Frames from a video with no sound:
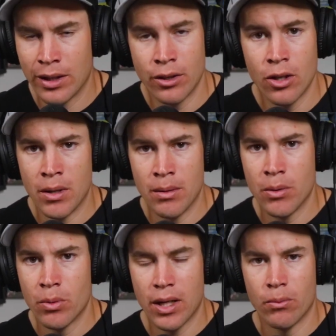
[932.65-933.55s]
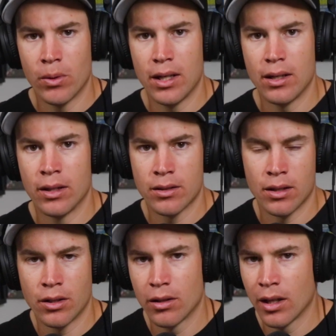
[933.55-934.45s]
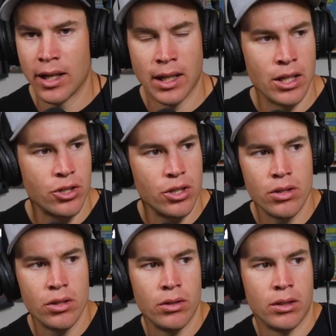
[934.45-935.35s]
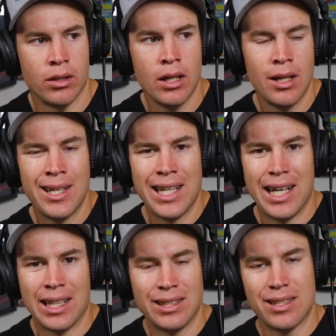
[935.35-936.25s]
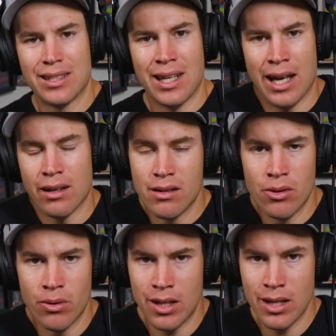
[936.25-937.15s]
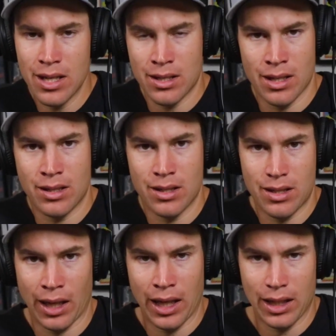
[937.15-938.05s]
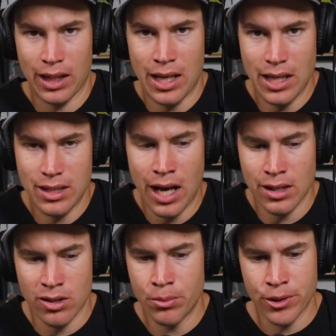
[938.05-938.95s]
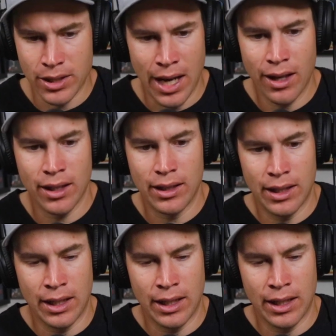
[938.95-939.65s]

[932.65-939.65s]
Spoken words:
I don't know. Maybe we there's an underlying issue, or I don't know what it is. I just think he's got so much talent.